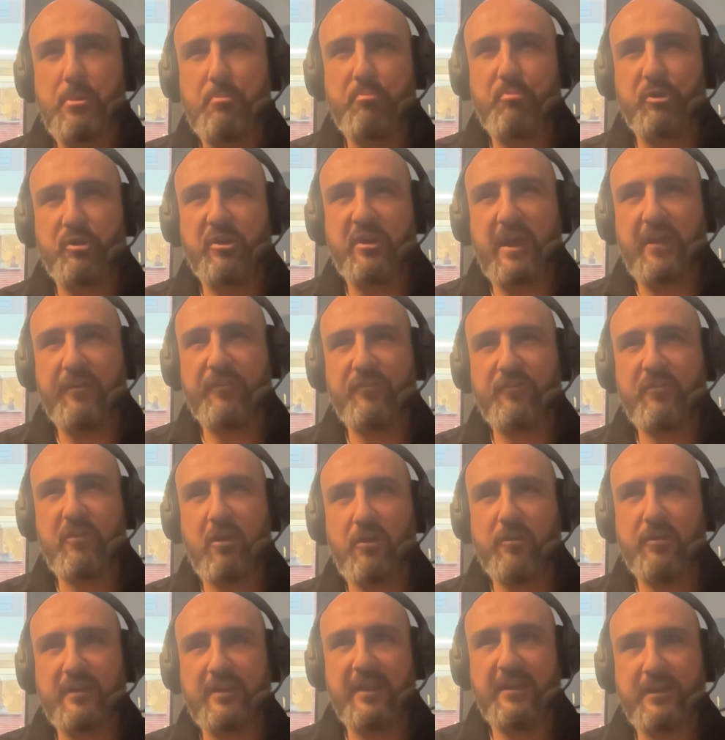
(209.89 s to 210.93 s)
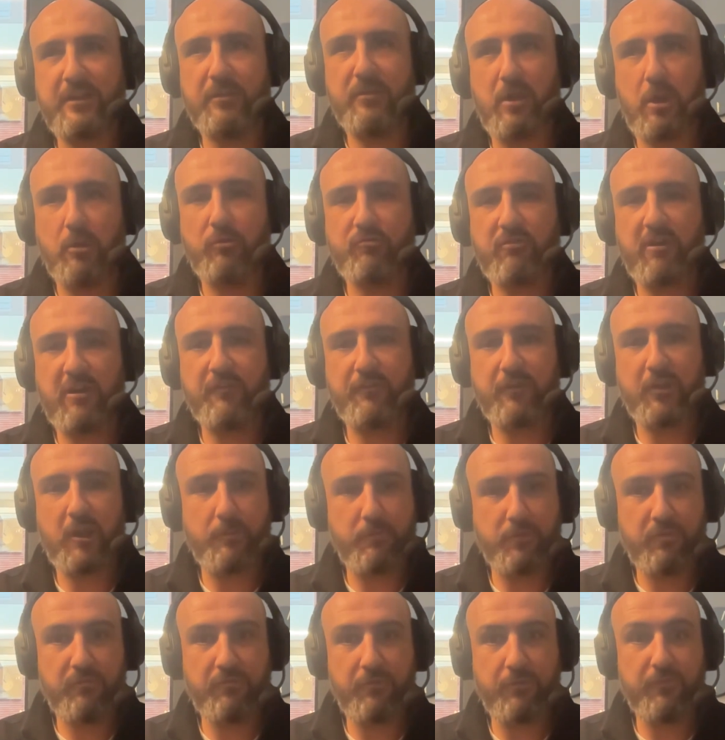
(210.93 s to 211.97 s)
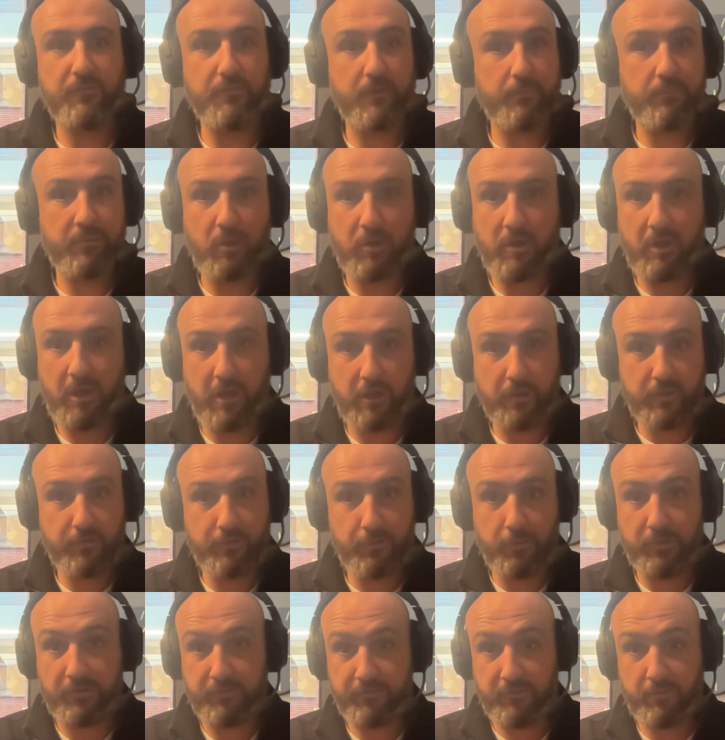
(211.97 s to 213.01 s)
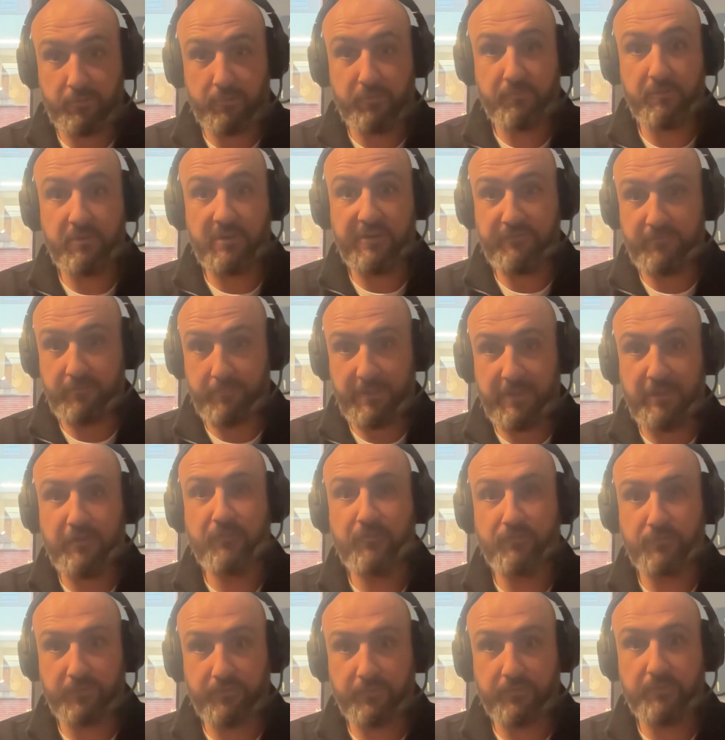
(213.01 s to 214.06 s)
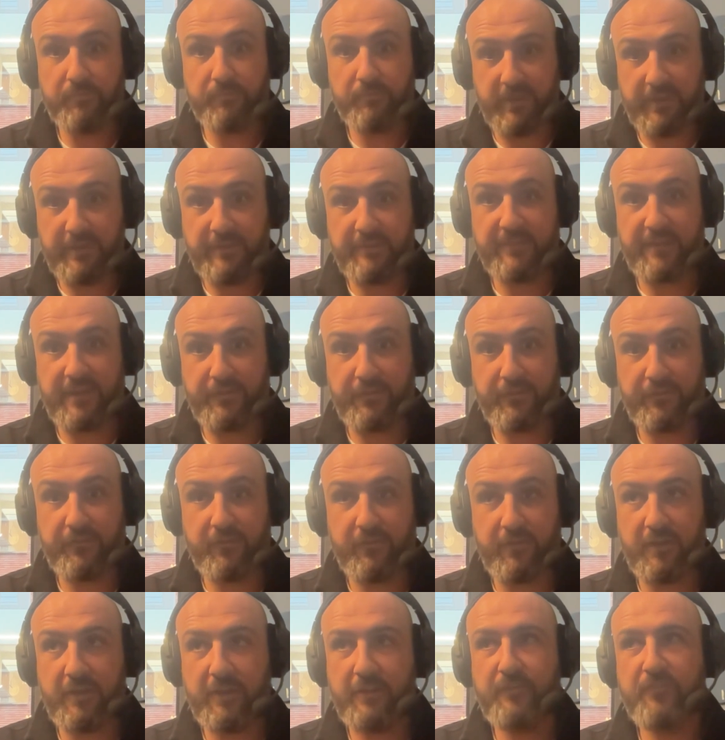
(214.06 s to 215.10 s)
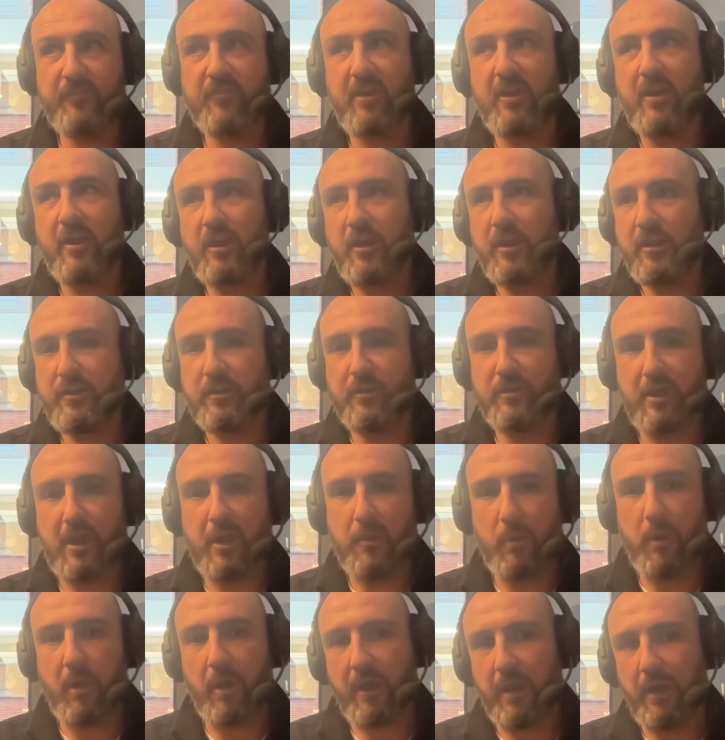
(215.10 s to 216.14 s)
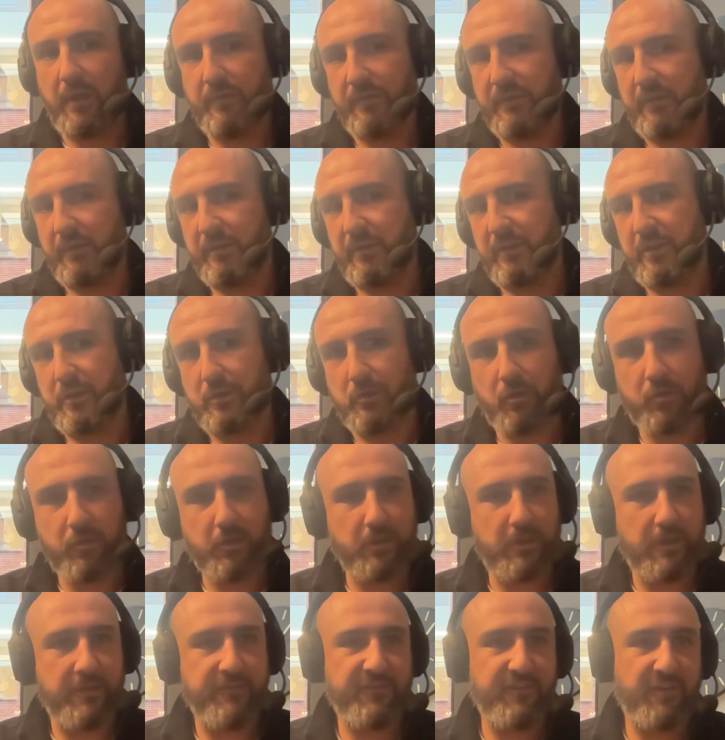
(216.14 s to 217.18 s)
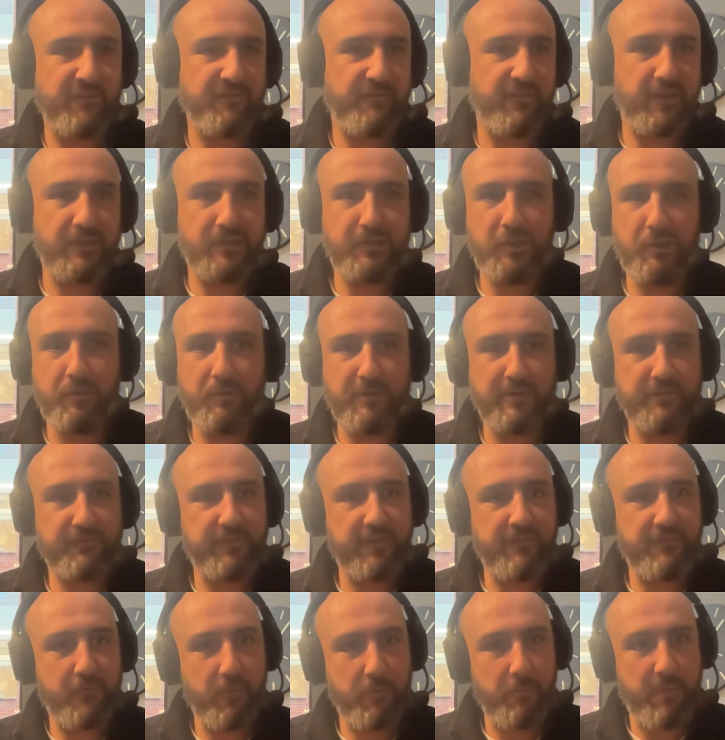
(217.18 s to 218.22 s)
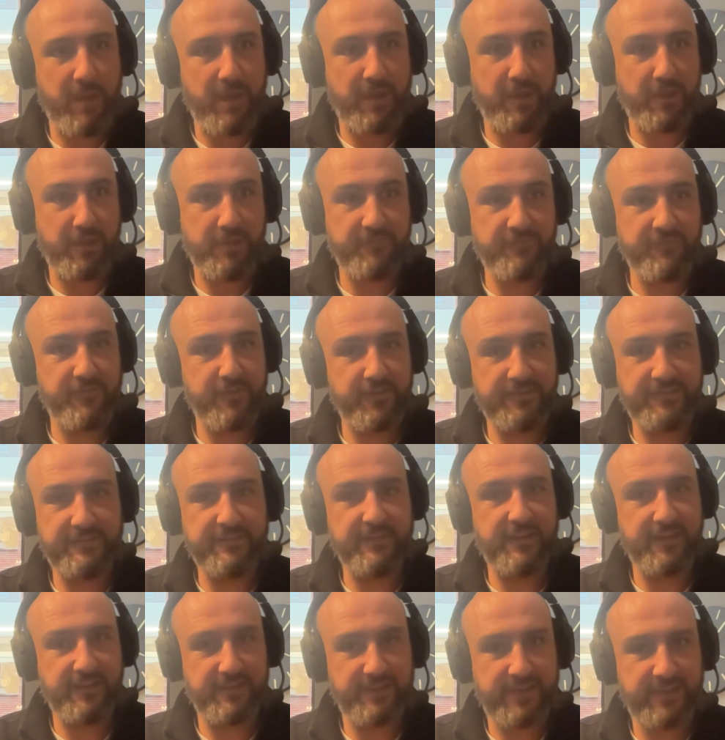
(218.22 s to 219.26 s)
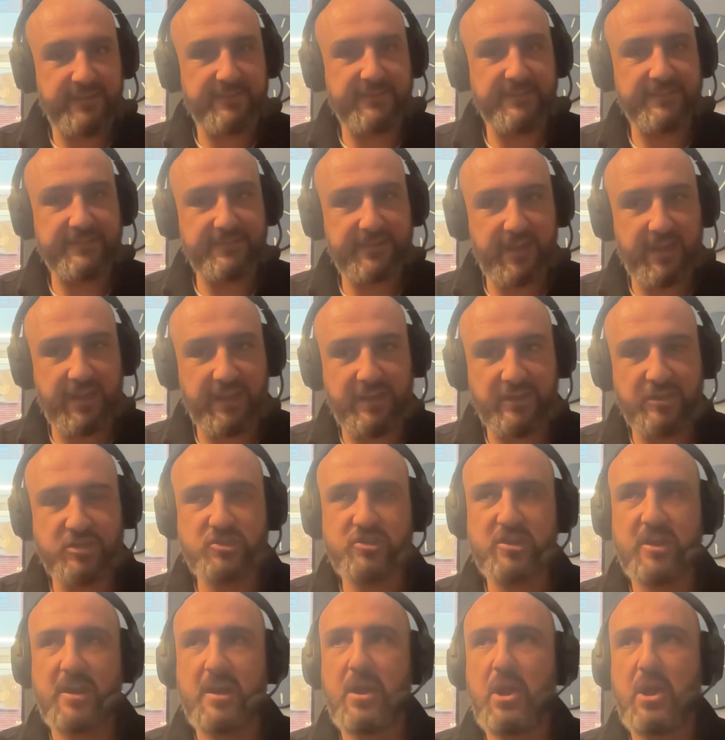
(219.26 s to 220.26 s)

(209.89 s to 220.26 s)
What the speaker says: But yes, certainly, traffic coming through to a blog article, it's coming through an informational intent search, you can look at lifetime value and if they've come back and converted at a later stage.